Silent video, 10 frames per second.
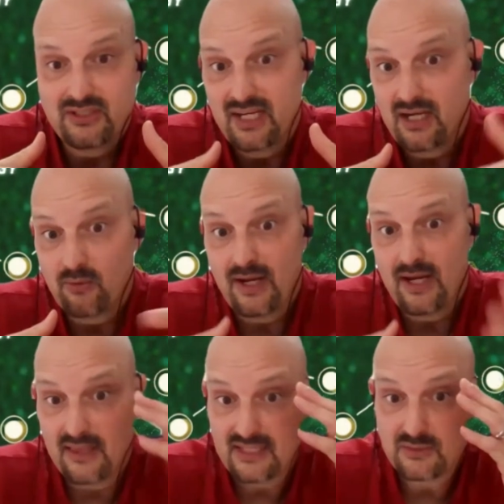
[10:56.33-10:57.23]
It's like,
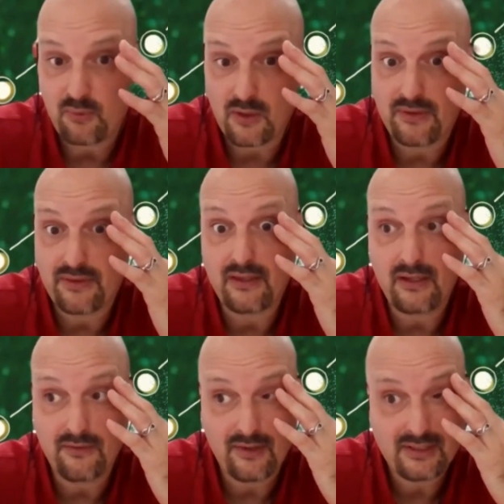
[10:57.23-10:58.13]
great, let's work with the
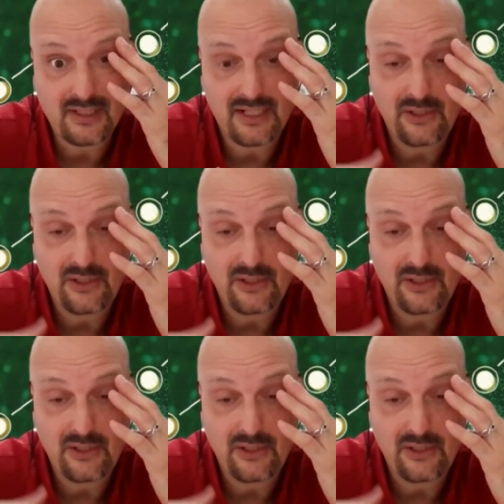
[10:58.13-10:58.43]
university.